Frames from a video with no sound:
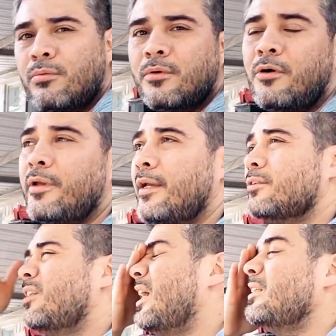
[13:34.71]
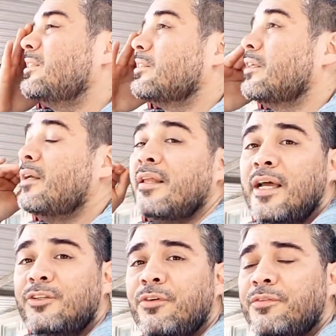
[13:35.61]
Okay, so that's
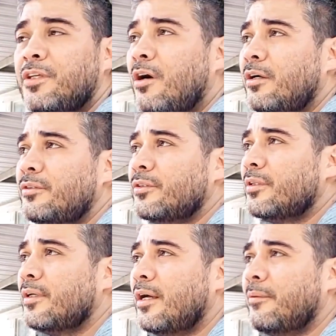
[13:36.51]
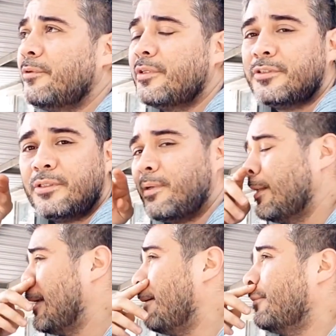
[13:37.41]
50 yards. You can see by the
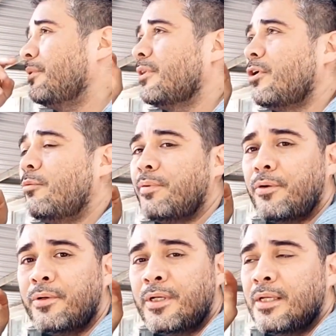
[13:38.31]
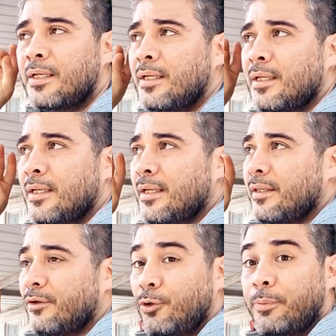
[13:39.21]
camera, the GoPro,
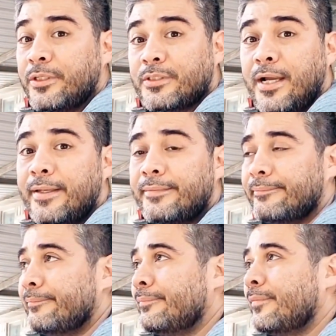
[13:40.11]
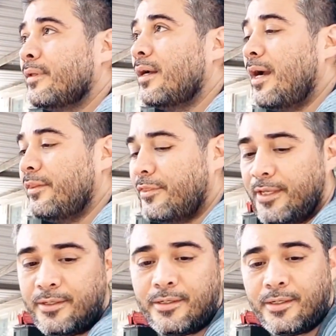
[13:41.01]
the grouping's tight. I
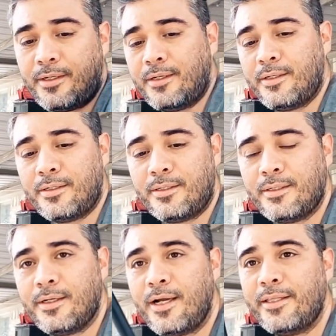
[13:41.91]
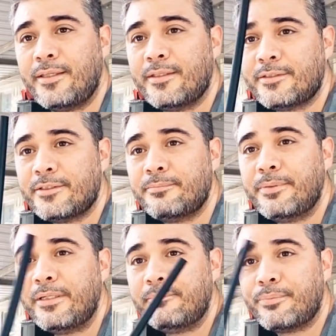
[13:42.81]
think this is
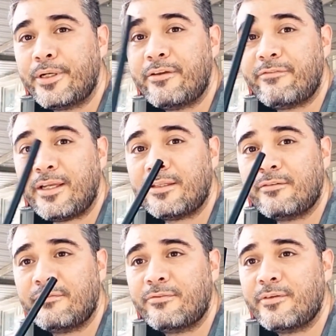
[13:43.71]
being pretty effective.